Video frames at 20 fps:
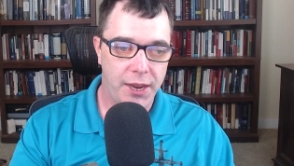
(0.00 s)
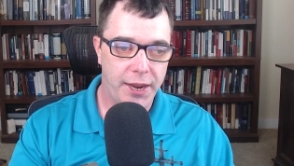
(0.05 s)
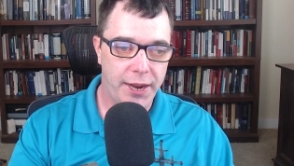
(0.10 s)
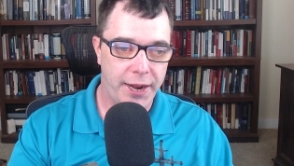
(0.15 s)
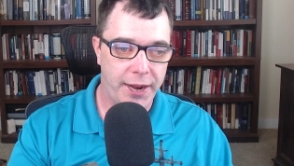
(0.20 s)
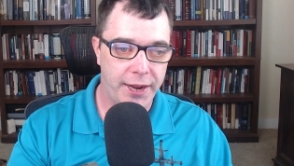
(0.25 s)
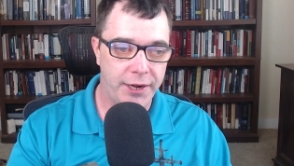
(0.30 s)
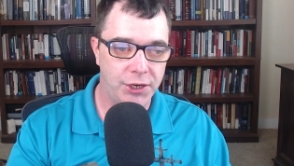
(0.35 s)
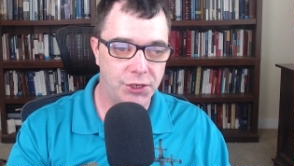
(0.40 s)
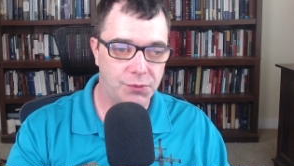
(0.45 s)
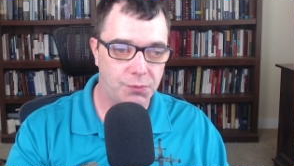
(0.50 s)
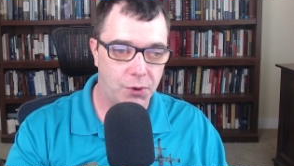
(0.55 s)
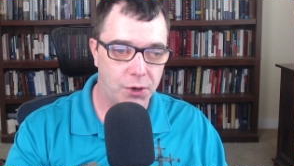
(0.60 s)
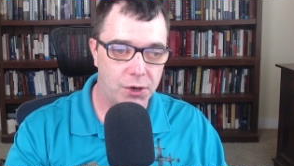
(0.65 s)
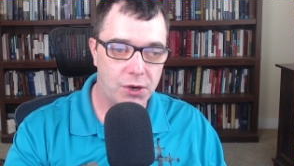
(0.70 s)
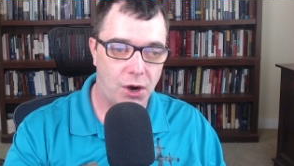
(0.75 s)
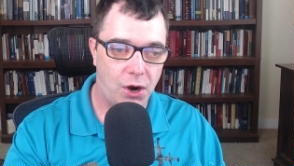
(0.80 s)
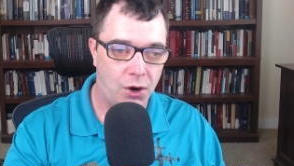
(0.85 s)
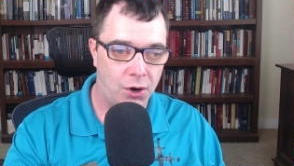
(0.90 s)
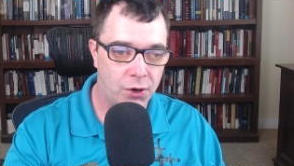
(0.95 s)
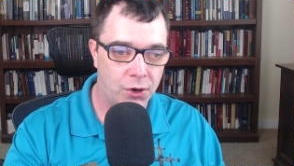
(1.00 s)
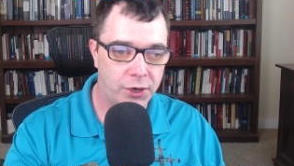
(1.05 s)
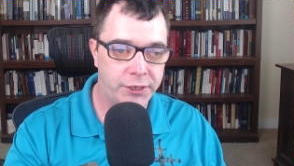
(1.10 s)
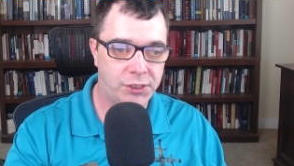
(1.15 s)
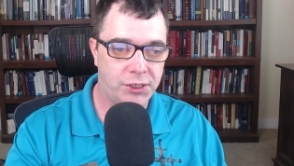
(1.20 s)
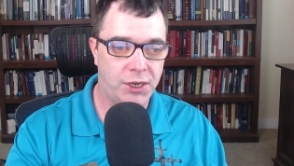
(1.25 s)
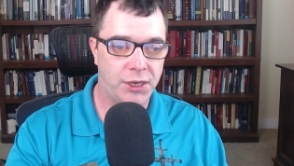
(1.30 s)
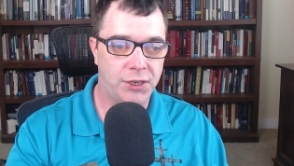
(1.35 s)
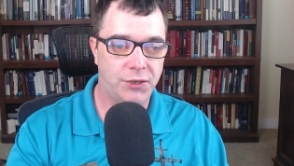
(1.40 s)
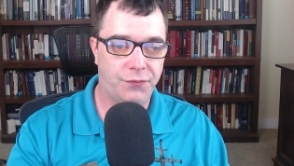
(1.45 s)
and his work are a
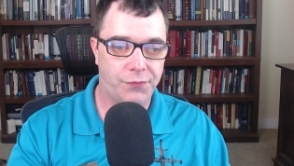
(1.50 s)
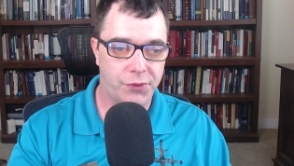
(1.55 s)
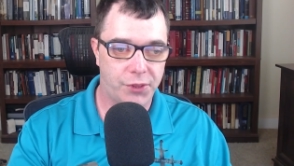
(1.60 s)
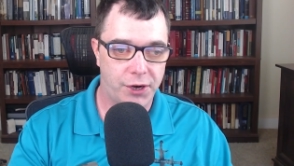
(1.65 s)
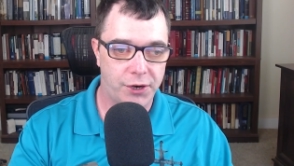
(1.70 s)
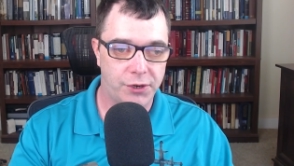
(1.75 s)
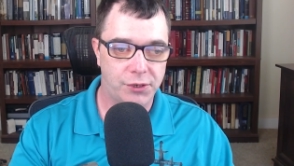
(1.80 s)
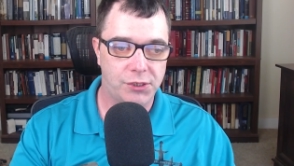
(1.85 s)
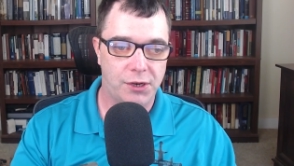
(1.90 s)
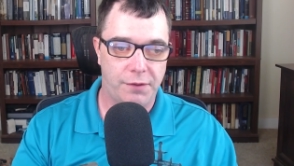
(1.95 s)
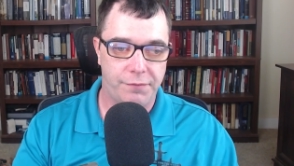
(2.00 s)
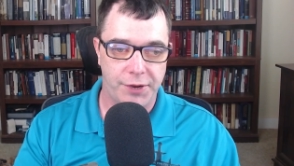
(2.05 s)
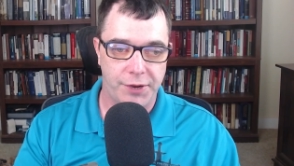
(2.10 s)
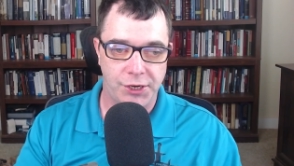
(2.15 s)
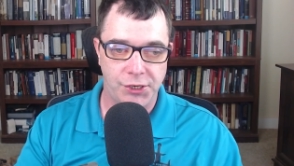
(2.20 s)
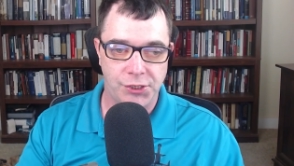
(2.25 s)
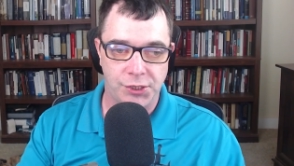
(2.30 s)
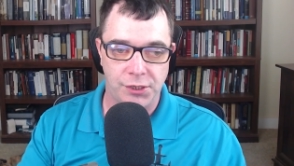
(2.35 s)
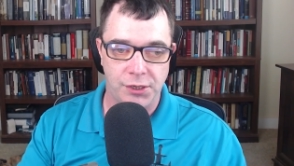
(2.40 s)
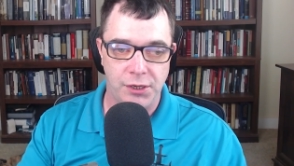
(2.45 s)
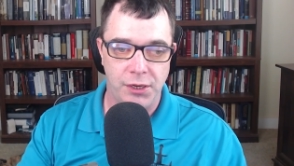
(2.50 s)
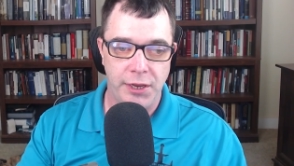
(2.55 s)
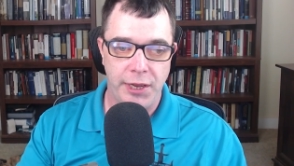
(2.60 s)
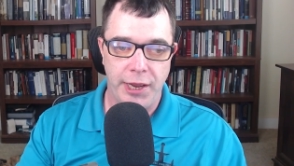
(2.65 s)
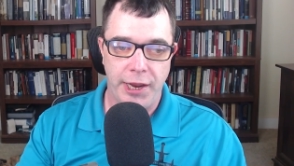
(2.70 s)
test for their salvation.